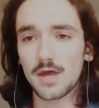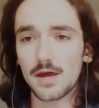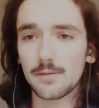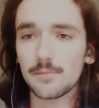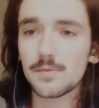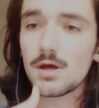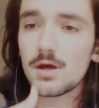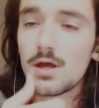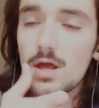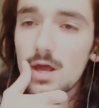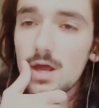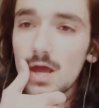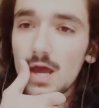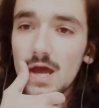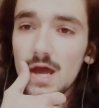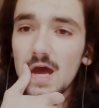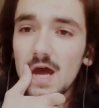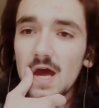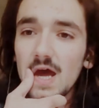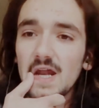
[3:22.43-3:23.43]
And
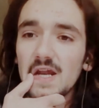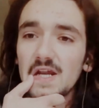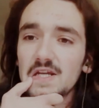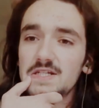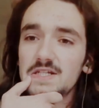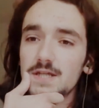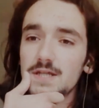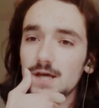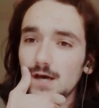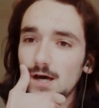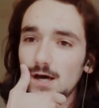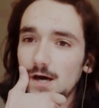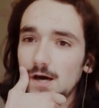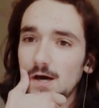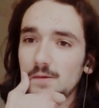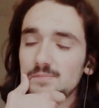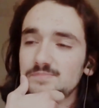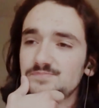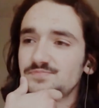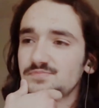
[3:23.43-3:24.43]

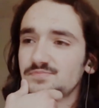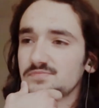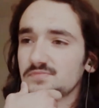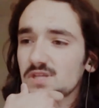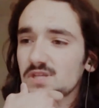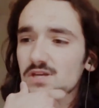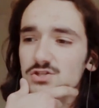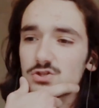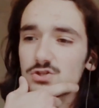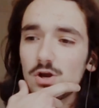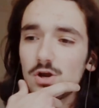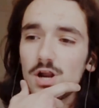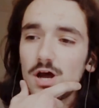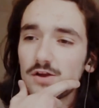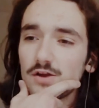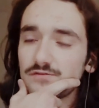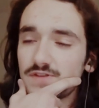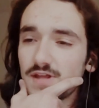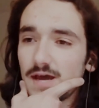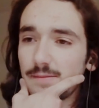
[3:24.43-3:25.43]
so a lot of
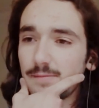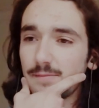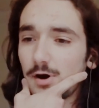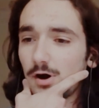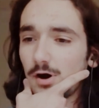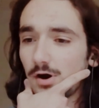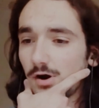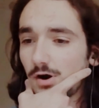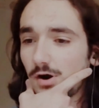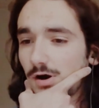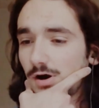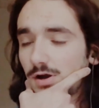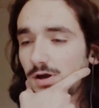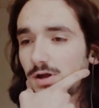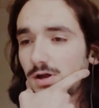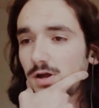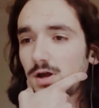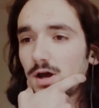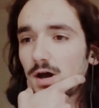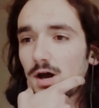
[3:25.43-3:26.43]
them are
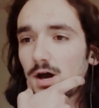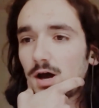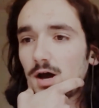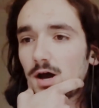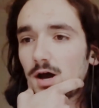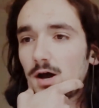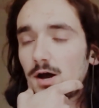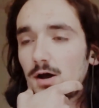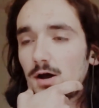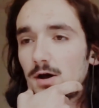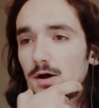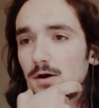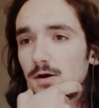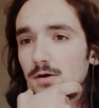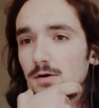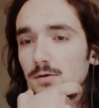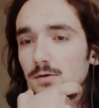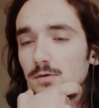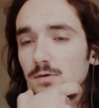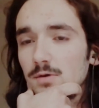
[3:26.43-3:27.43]

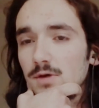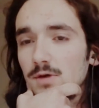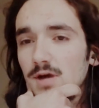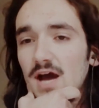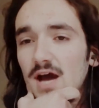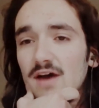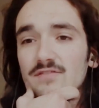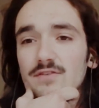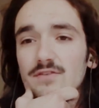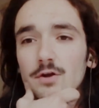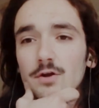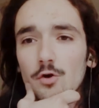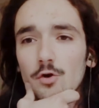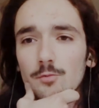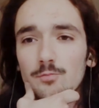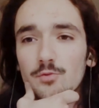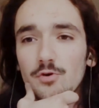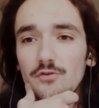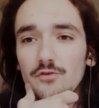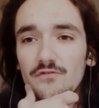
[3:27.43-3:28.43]
have their own
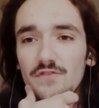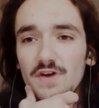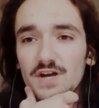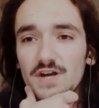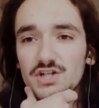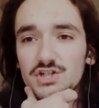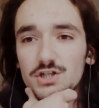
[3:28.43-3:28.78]
professions.